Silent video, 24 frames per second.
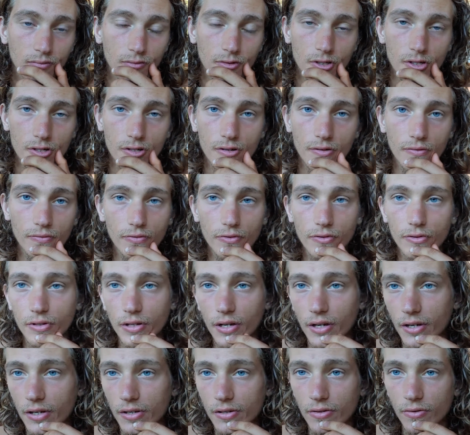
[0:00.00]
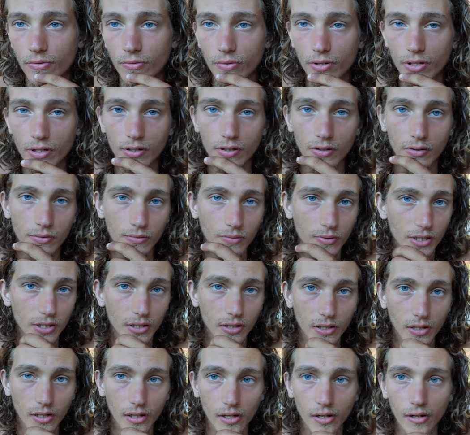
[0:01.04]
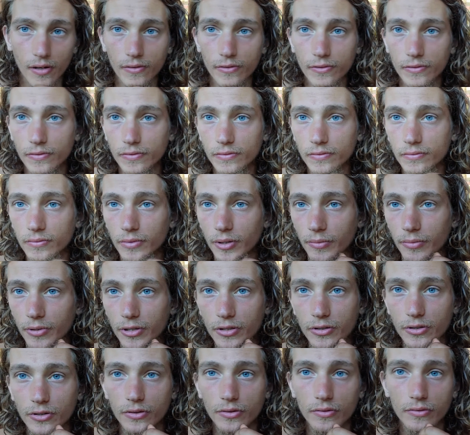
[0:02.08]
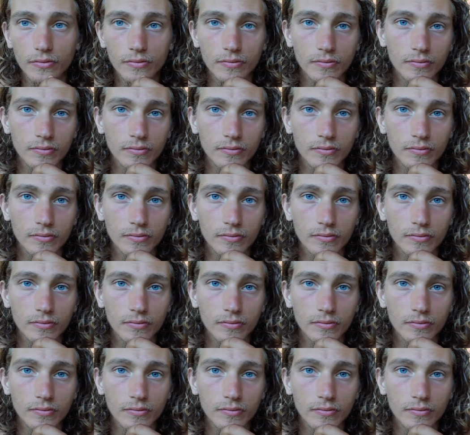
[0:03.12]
Just a few days, a week and a half, maybe 2.